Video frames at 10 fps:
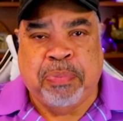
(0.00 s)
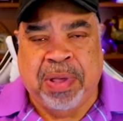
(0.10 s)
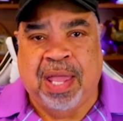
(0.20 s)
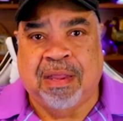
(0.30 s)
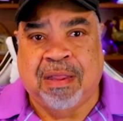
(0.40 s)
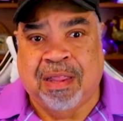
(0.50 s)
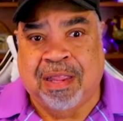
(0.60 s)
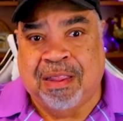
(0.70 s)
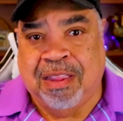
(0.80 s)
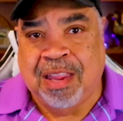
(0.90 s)
But
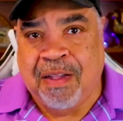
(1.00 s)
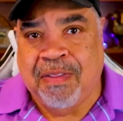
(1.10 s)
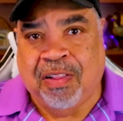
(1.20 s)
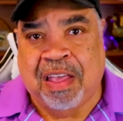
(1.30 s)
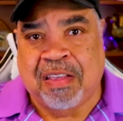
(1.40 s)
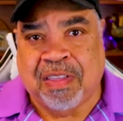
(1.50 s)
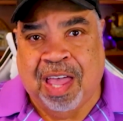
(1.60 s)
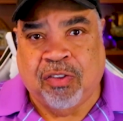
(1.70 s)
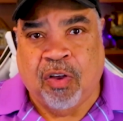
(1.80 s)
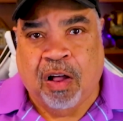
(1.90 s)
nonetheless,
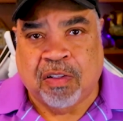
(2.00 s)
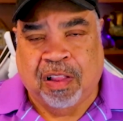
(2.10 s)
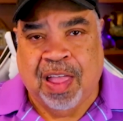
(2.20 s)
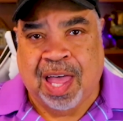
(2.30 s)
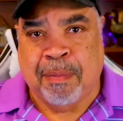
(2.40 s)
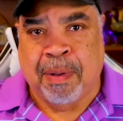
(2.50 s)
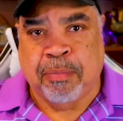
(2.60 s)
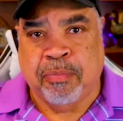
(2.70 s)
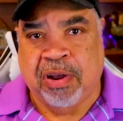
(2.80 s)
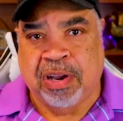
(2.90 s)
I talked a lot
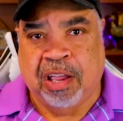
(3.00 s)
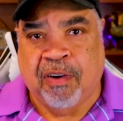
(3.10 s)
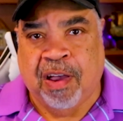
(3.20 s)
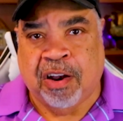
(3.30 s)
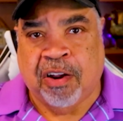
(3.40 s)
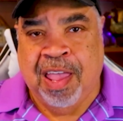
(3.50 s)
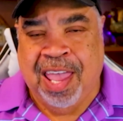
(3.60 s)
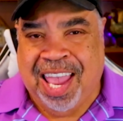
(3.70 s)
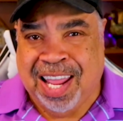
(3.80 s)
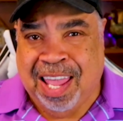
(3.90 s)
about Brittney Griner.
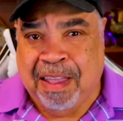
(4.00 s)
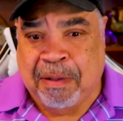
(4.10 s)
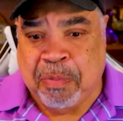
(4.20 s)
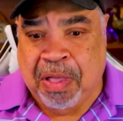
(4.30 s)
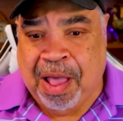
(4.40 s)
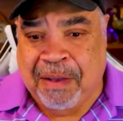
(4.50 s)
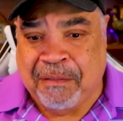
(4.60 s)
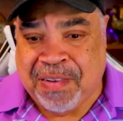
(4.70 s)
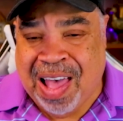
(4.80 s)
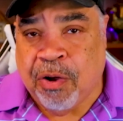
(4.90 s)
And I
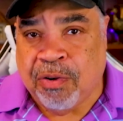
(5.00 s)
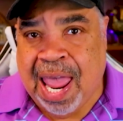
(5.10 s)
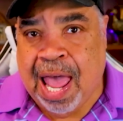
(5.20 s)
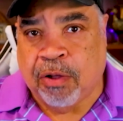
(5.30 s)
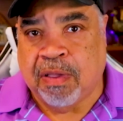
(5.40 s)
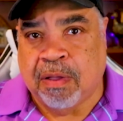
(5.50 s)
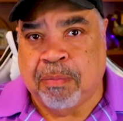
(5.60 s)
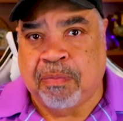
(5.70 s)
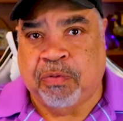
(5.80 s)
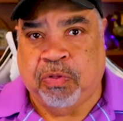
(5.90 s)
found out
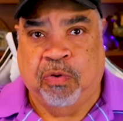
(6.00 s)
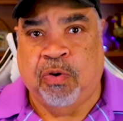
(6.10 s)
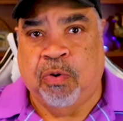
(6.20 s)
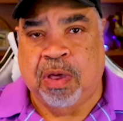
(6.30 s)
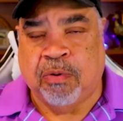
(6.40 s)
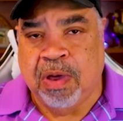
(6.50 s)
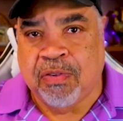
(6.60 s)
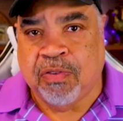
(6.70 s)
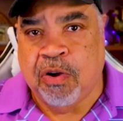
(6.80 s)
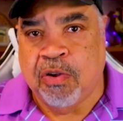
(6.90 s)
through doing
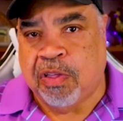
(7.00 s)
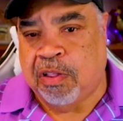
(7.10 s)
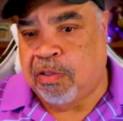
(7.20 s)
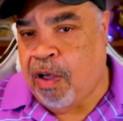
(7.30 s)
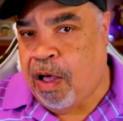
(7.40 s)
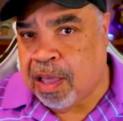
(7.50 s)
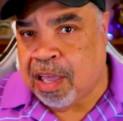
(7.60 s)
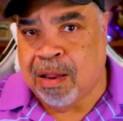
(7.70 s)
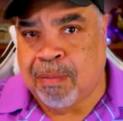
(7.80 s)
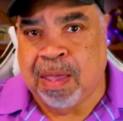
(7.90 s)
research and
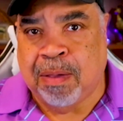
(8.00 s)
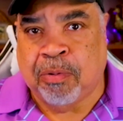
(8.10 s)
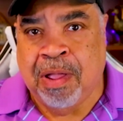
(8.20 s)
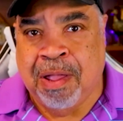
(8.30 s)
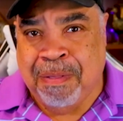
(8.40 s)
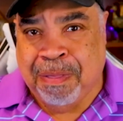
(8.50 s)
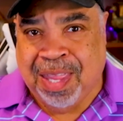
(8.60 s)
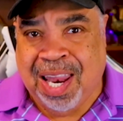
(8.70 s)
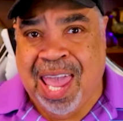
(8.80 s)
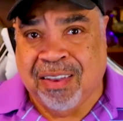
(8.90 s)
talking to people
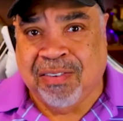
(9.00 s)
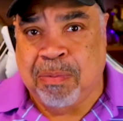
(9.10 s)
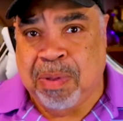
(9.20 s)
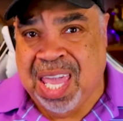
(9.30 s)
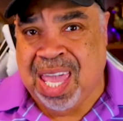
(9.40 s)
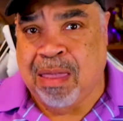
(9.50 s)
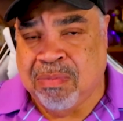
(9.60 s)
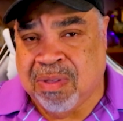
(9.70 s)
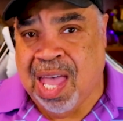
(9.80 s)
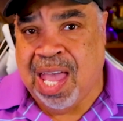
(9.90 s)
that I actually
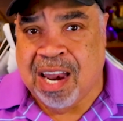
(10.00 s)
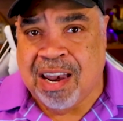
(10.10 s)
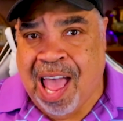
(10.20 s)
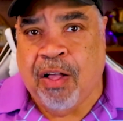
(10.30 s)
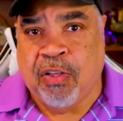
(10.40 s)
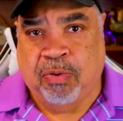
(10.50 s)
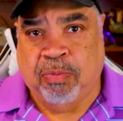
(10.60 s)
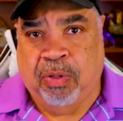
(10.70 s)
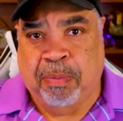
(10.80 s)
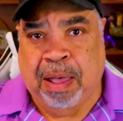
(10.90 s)
became kind of
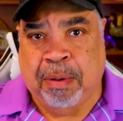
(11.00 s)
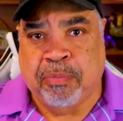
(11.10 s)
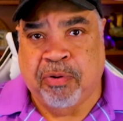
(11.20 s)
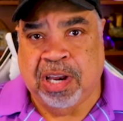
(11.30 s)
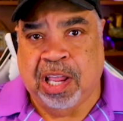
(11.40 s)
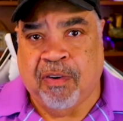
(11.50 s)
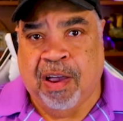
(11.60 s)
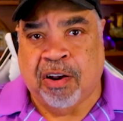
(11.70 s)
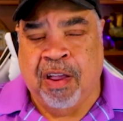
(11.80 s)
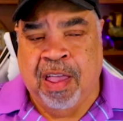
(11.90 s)
knowledgeable about Brittney
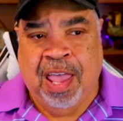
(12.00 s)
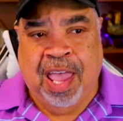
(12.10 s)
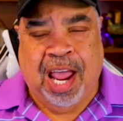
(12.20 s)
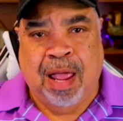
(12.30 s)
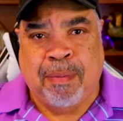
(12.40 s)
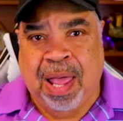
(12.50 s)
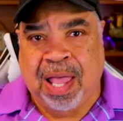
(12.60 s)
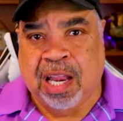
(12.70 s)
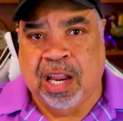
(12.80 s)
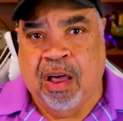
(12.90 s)
Griner. And I'm
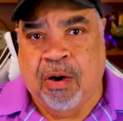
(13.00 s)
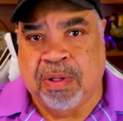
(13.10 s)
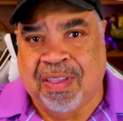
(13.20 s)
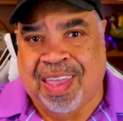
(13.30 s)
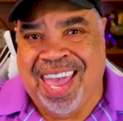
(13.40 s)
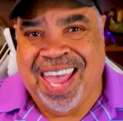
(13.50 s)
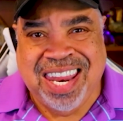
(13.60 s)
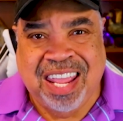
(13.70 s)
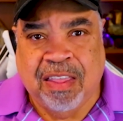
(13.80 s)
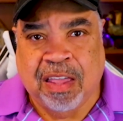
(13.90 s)
not going to go into
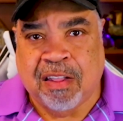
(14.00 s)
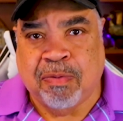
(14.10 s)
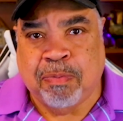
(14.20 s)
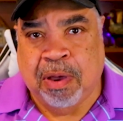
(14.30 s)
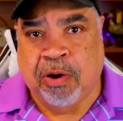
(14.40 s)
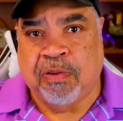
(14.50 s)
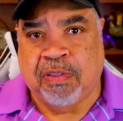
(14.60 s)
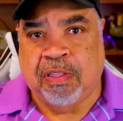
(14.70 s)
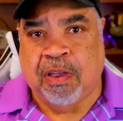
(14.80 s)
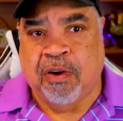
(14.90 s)
any of the
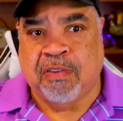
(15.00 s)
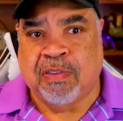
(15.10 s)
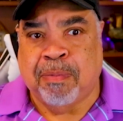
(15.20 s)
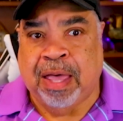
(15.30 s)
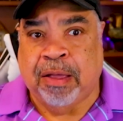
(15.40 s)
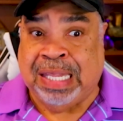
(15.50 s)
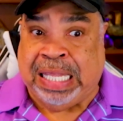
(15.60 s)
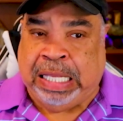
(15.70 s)
conspiracy theories about